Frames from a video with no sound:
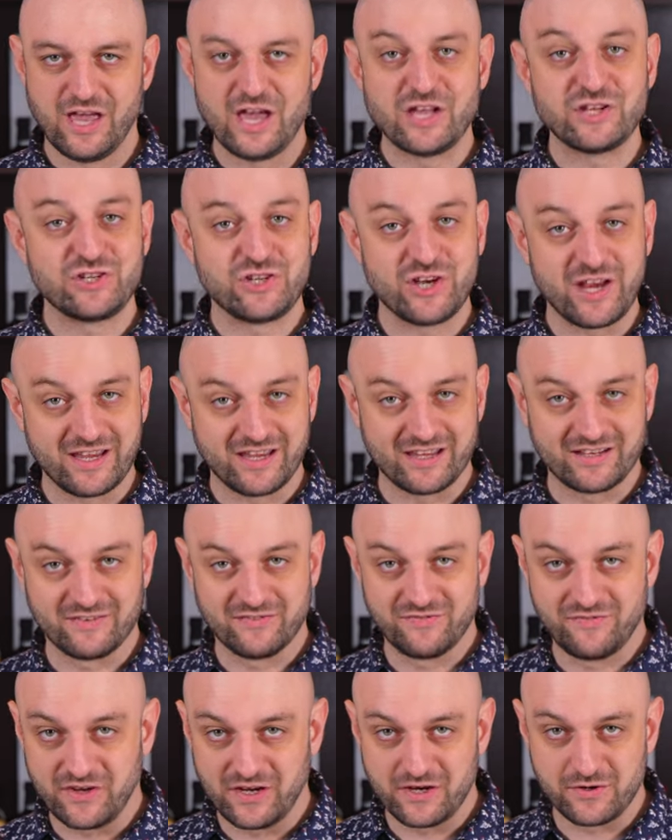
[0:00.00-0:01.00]
and shake it
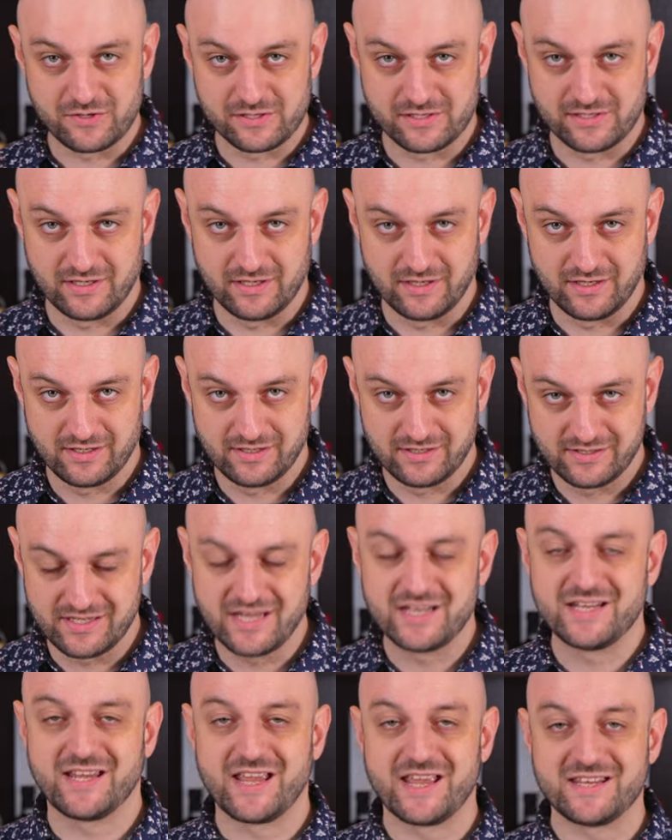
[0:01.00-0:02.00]
vigorously,
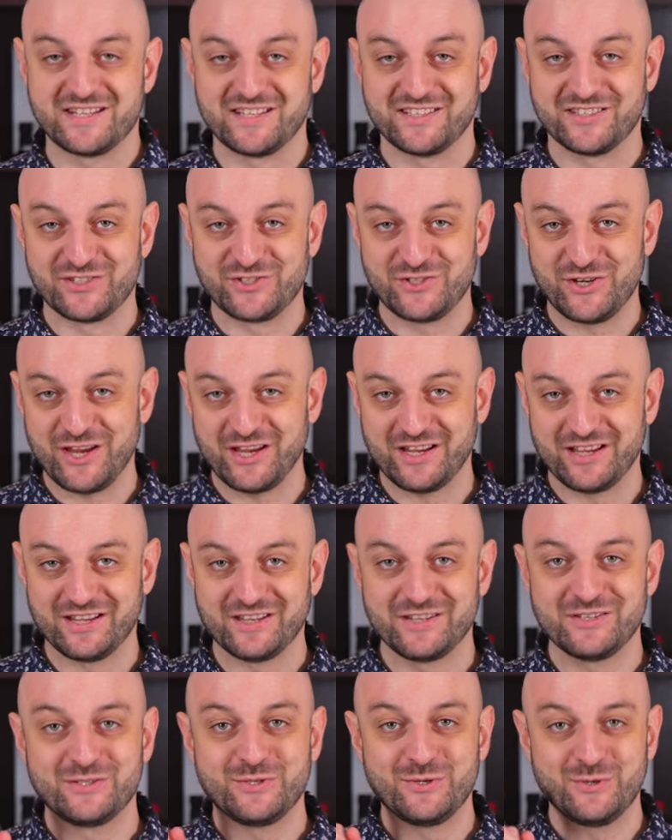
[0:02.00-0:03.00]
dedicating the shake
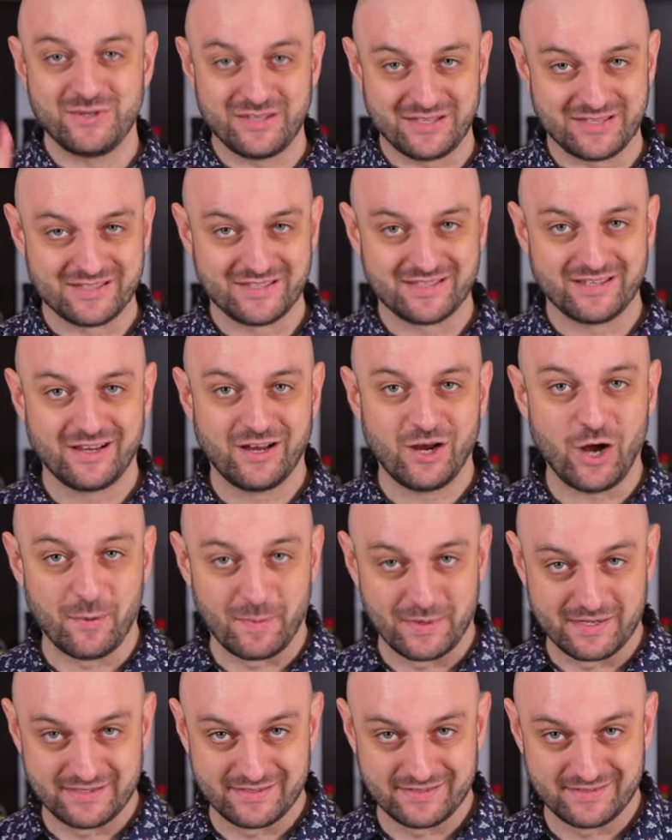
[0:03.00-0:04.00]
to this
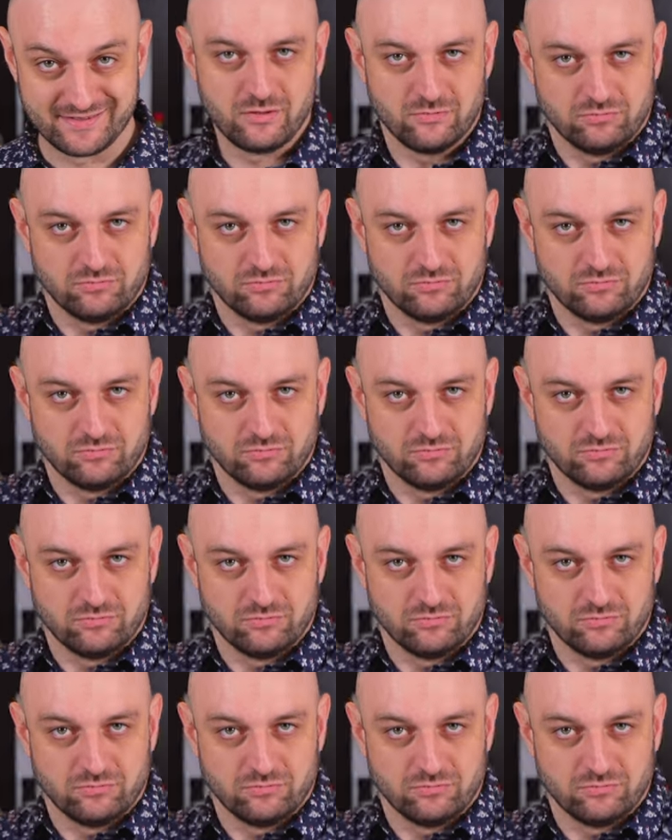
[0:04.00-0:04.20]
comment.